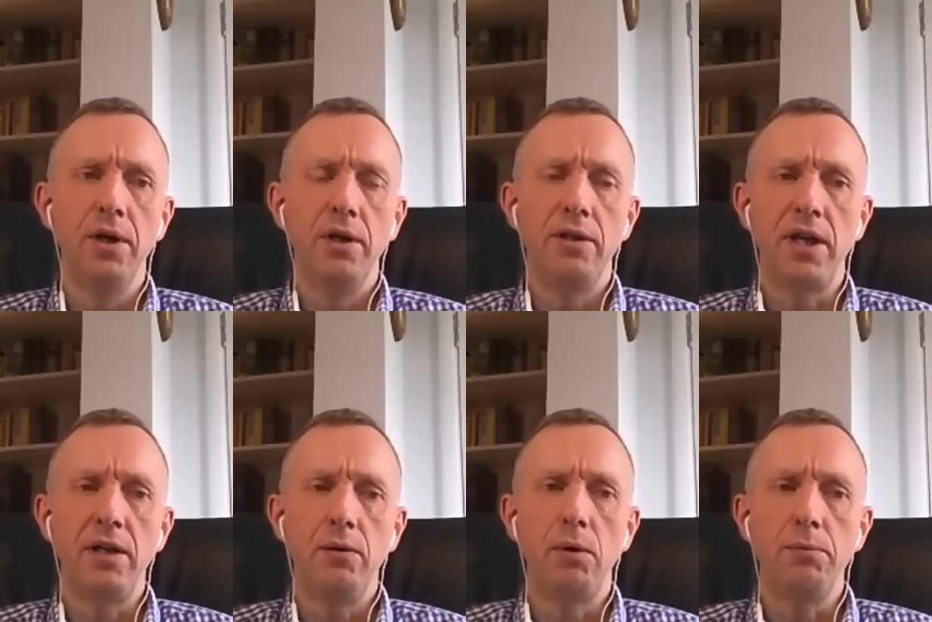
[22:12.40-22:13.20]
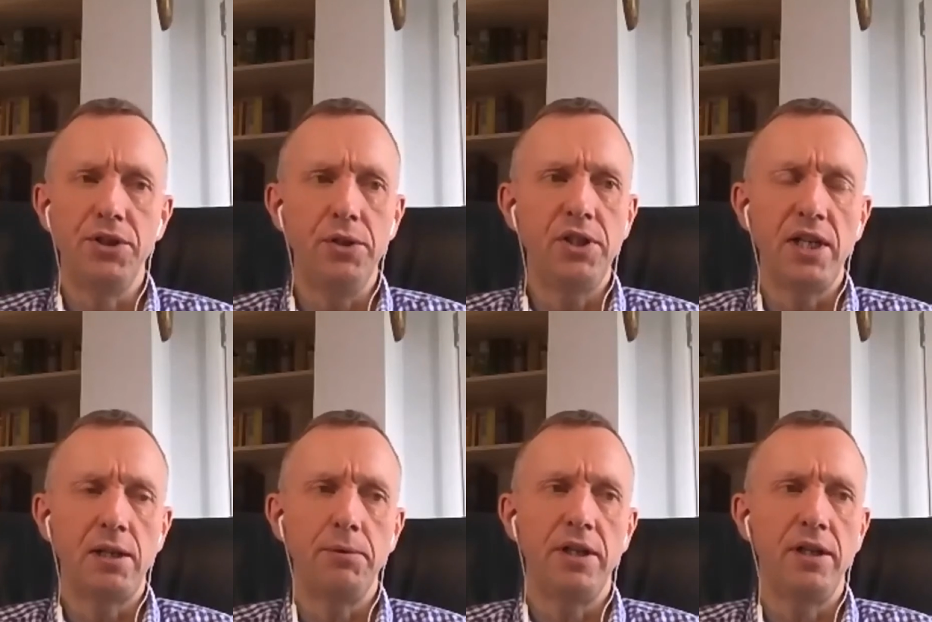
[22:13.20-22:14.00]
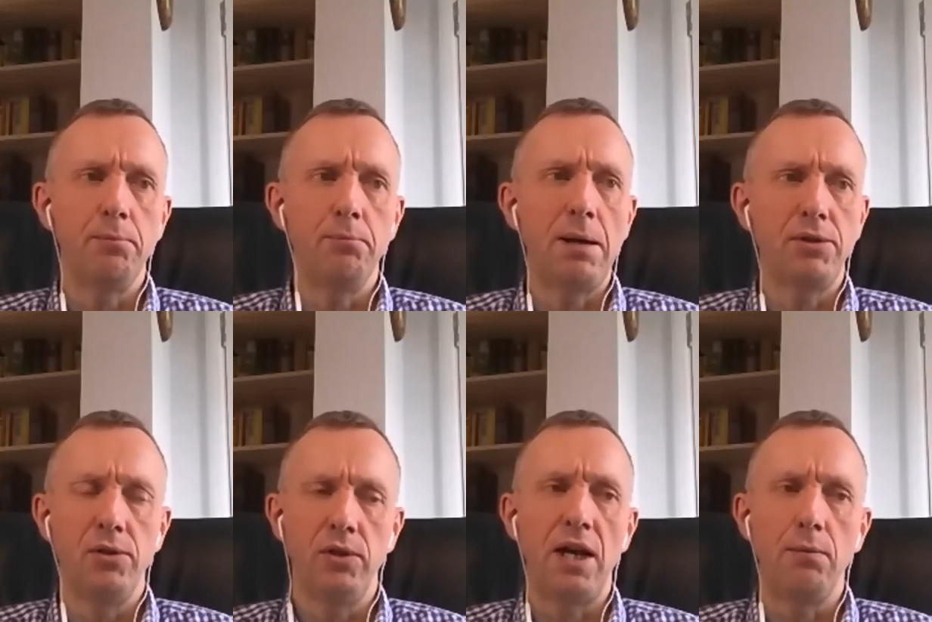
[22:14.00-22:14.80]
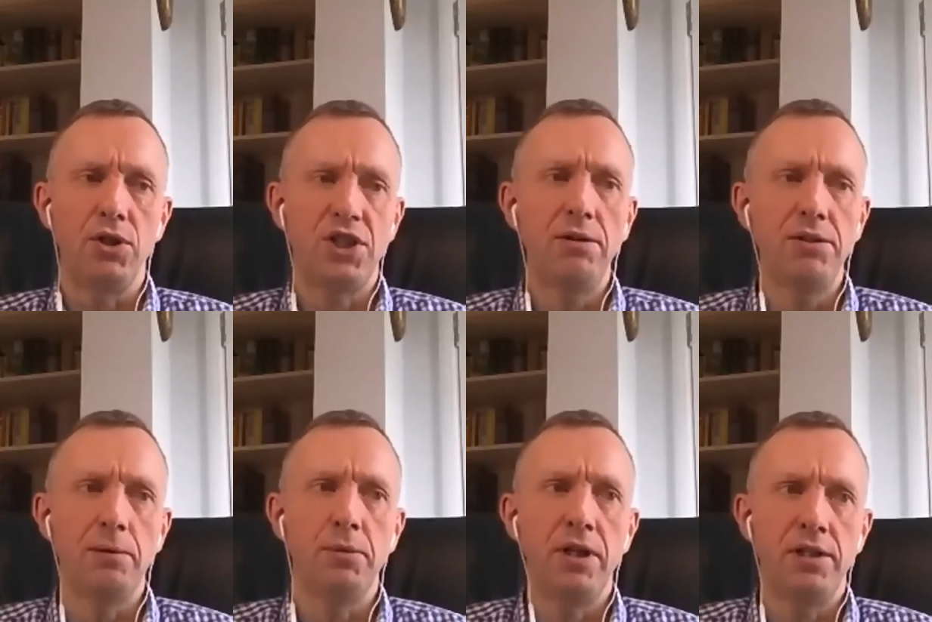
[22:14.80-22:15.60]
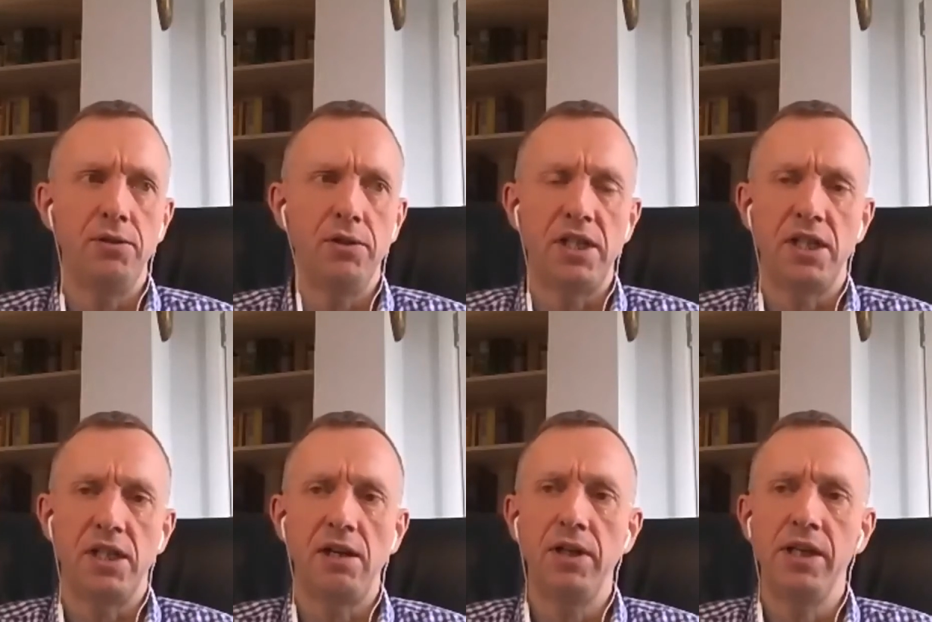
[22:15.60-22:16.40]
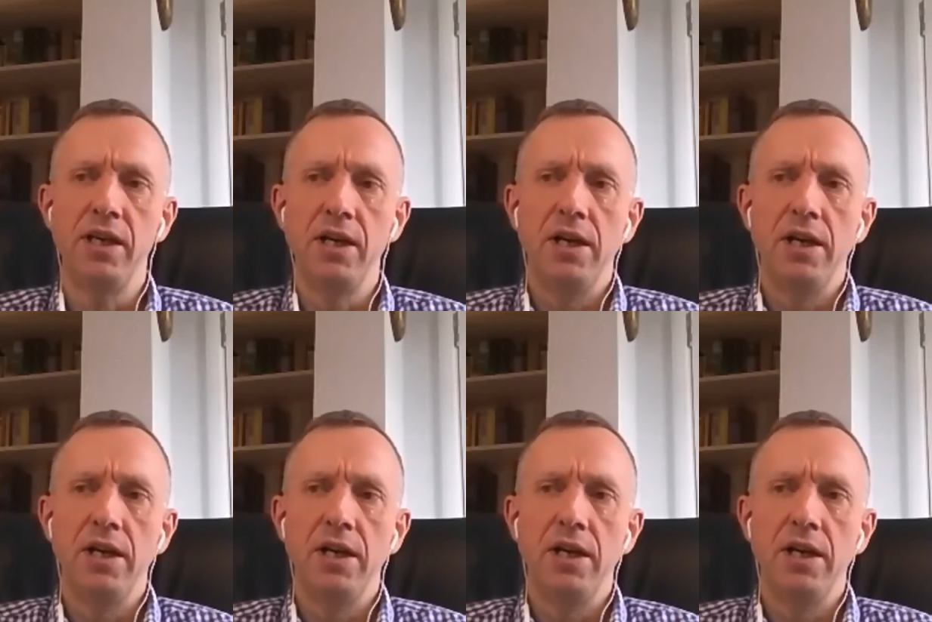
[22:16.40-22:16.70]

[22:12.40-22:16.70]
then when we do say something, it can perhaps look like we're shouting, but it's not necessarily.